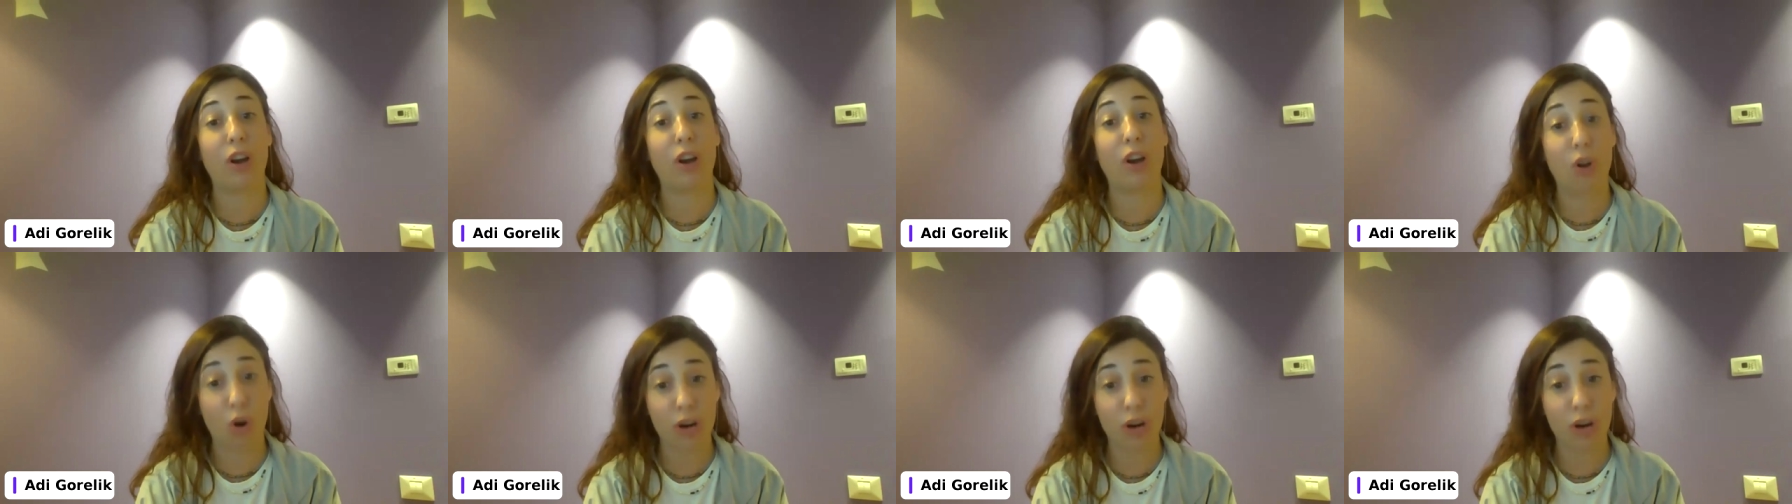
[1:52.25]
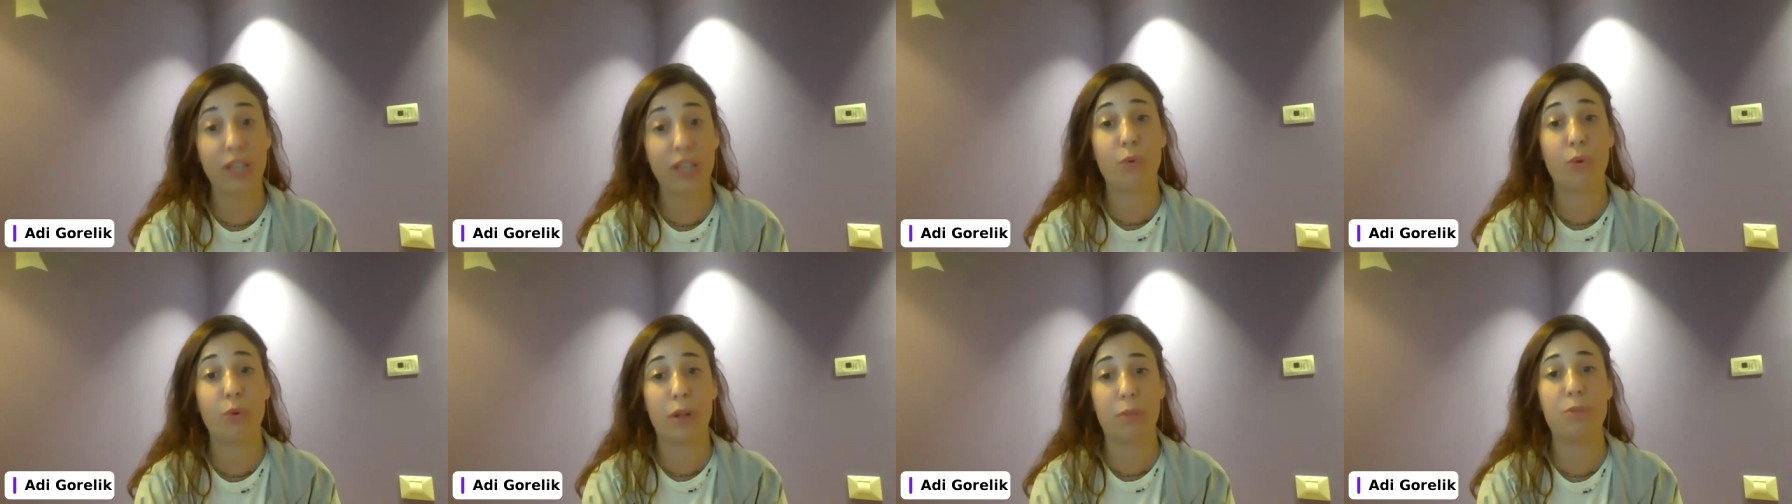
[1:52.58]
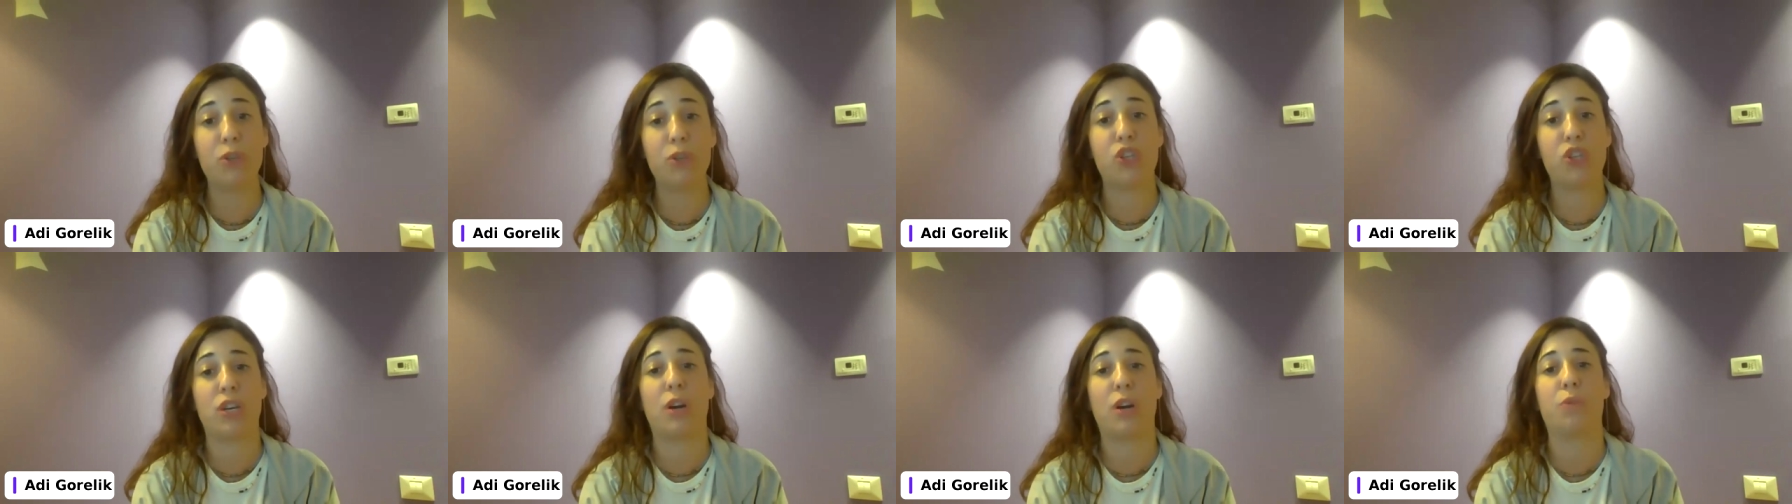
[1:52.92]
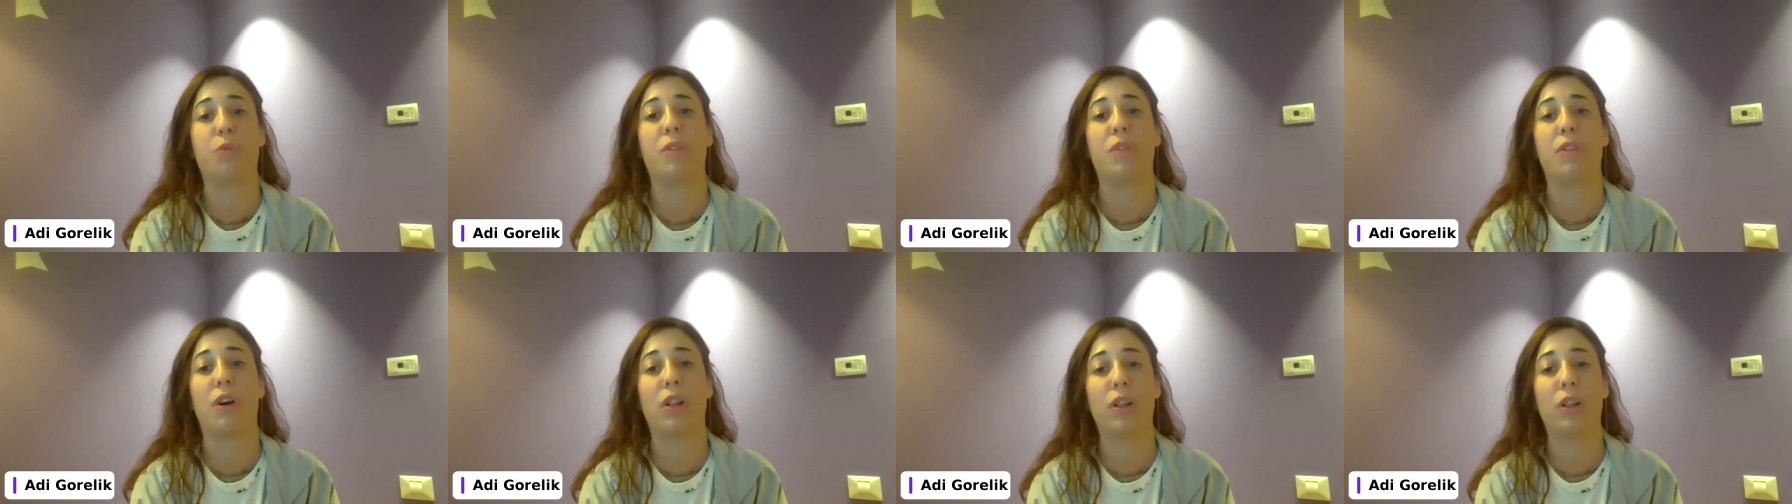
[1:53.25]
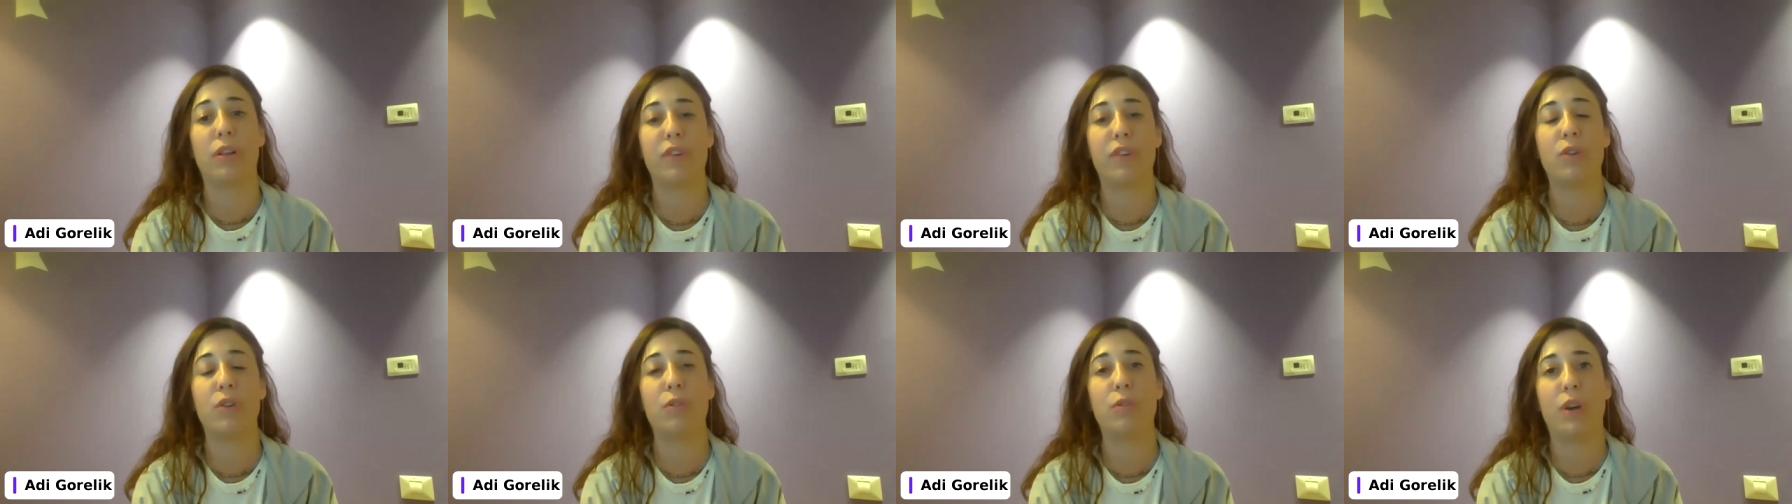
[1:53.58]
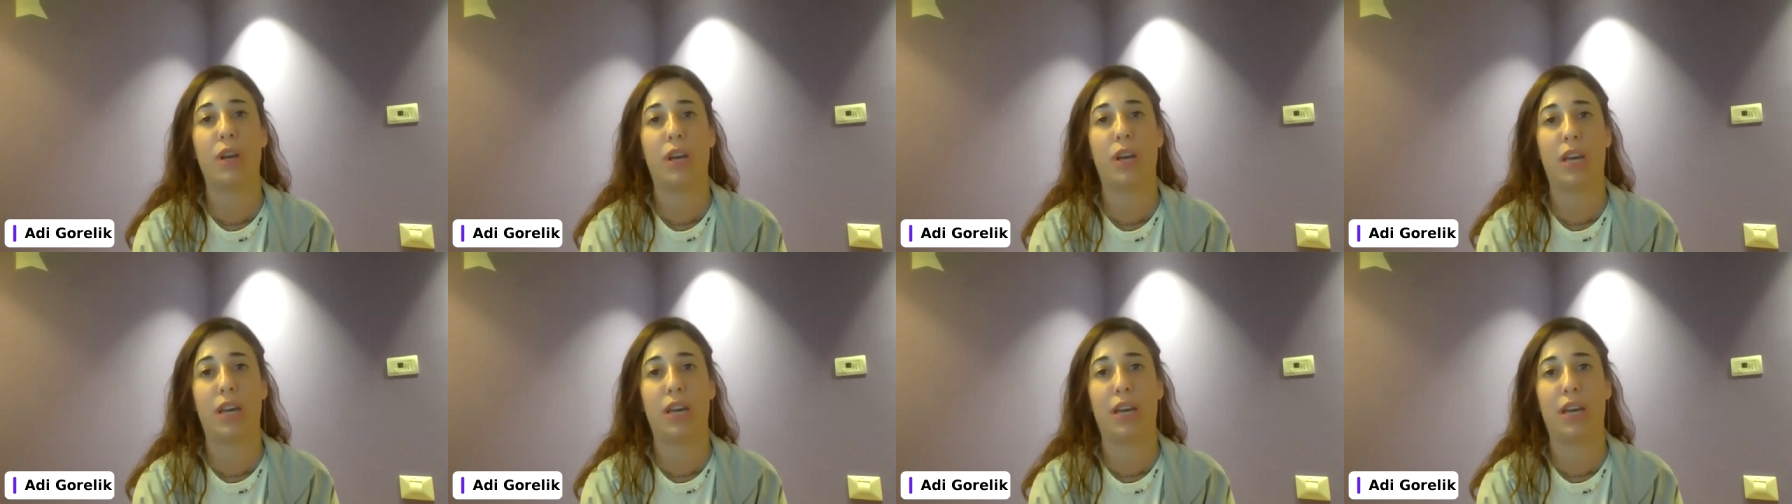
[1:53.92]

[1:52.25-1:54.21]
recording will be shared with all of you